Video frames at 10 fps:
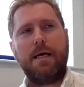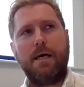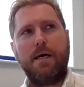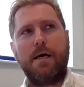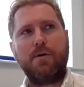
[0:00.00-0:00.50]

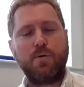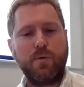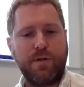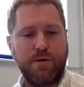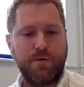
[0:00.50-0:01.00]
I'll
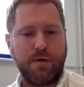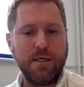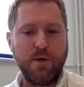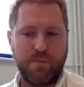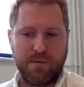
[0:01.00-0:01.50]
talk to you a
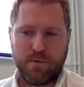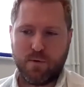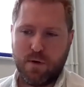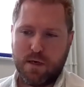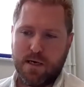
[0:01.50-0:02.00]
little bit
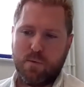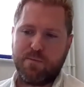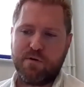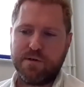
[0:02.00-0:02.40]
more when